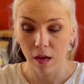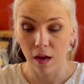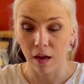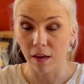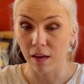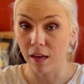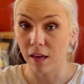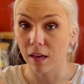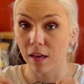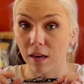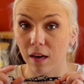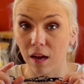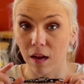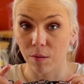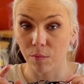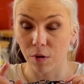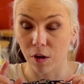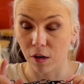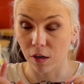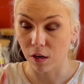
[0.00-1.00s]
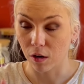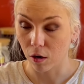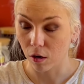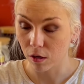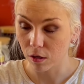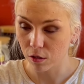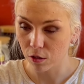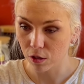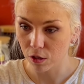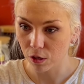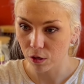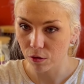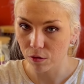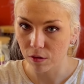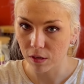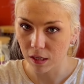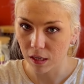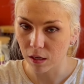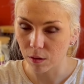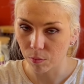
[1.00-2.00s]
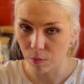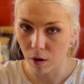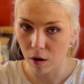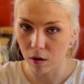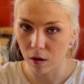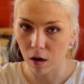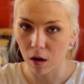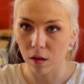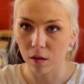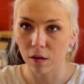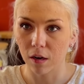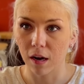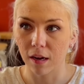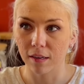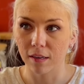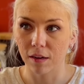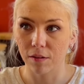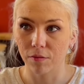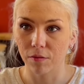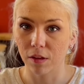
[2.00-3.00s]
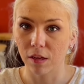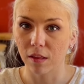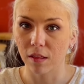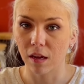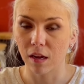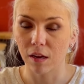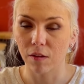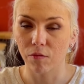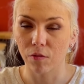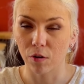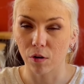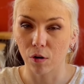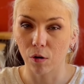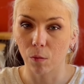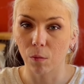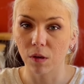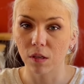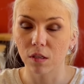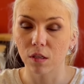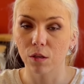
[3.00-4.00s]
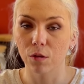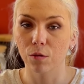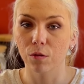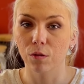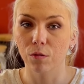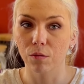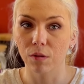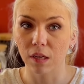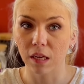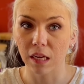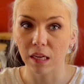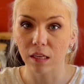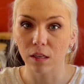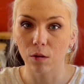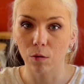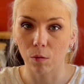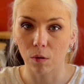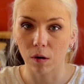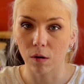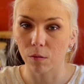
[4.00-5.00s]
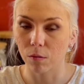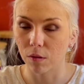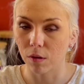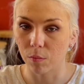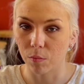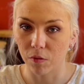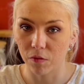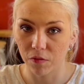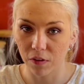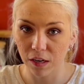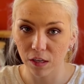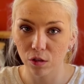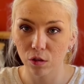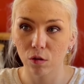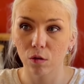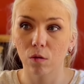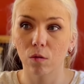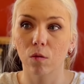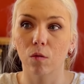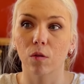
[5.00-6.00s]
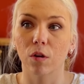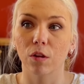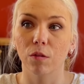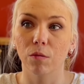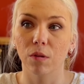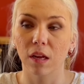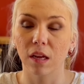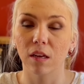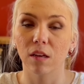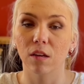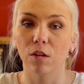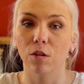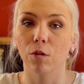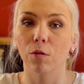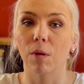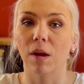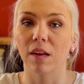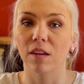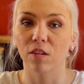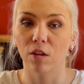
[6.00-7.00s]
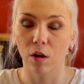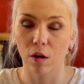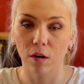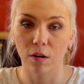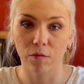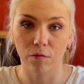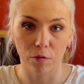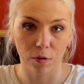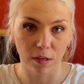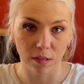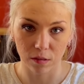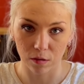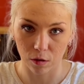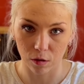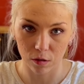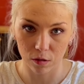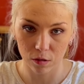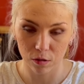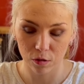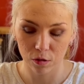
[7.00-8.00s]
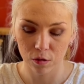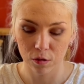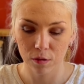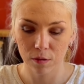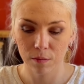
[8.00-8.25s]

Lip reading: Again, I'm not encouraging you to get a prong collar. I definitely think if you're going to, you need to work with a professional or you need to do a ton of research.